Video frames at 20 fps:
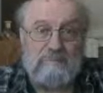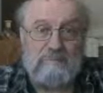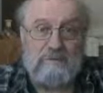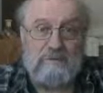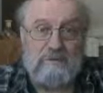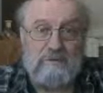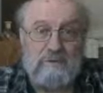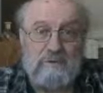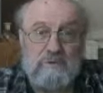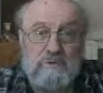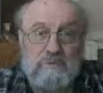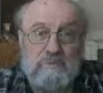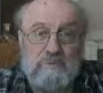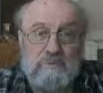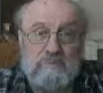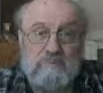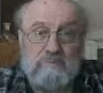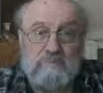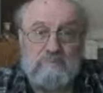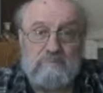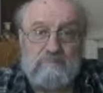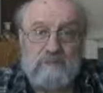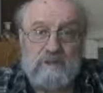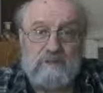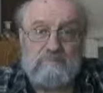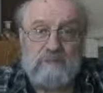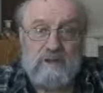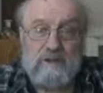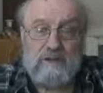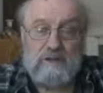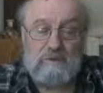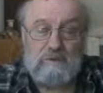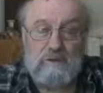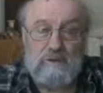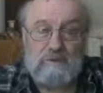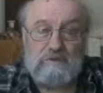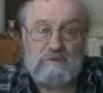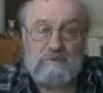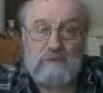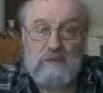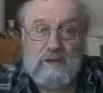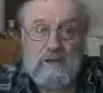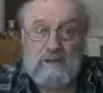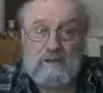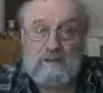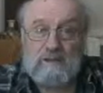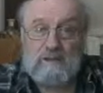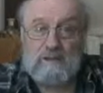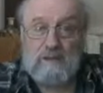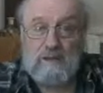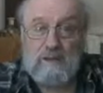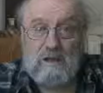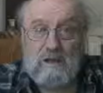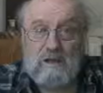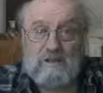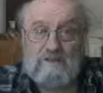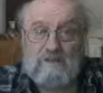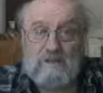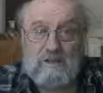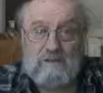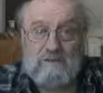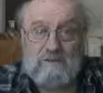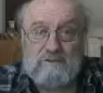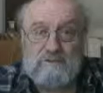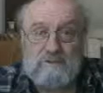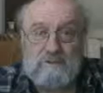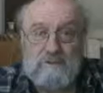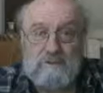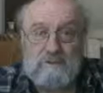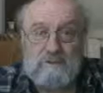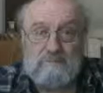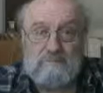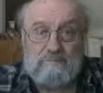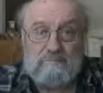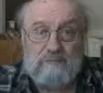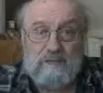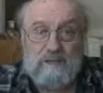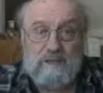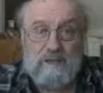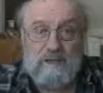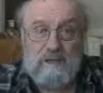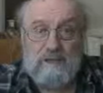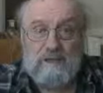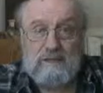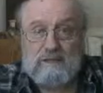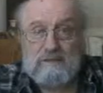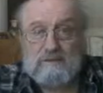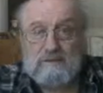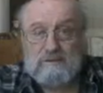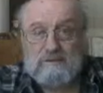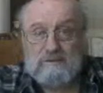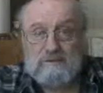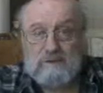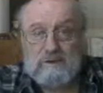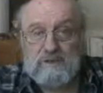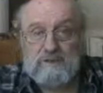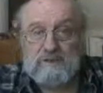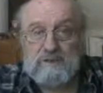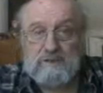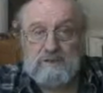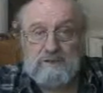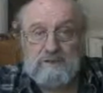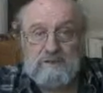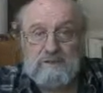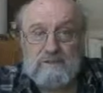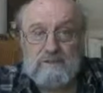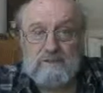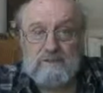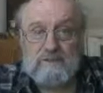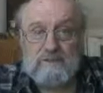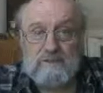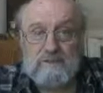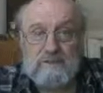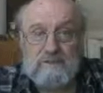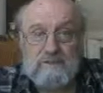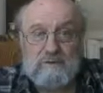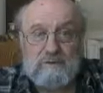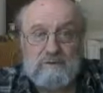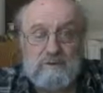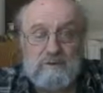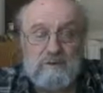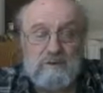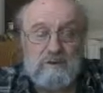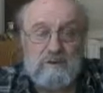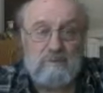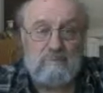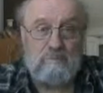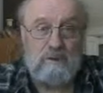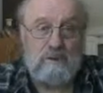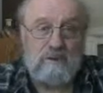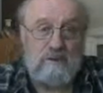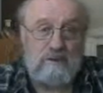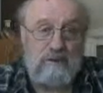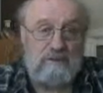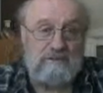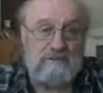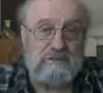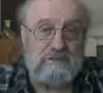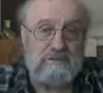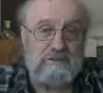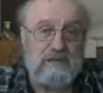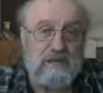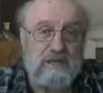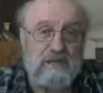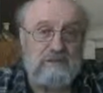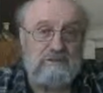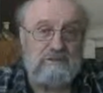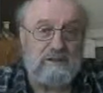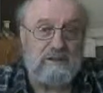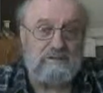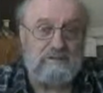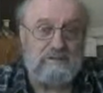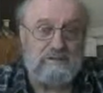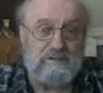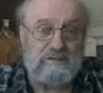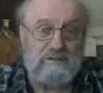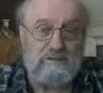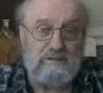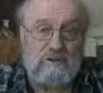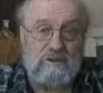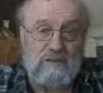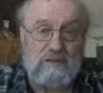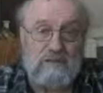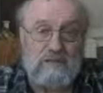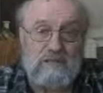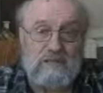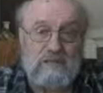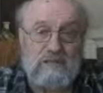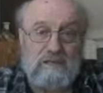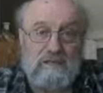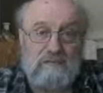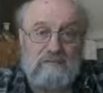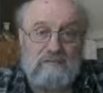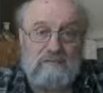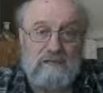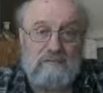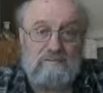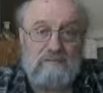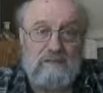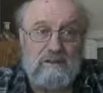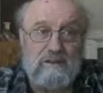through finding ways around the laws that constrain them. And there's different ways they do this. You know, that we know about offshore tax havens and all of that kind of stuff.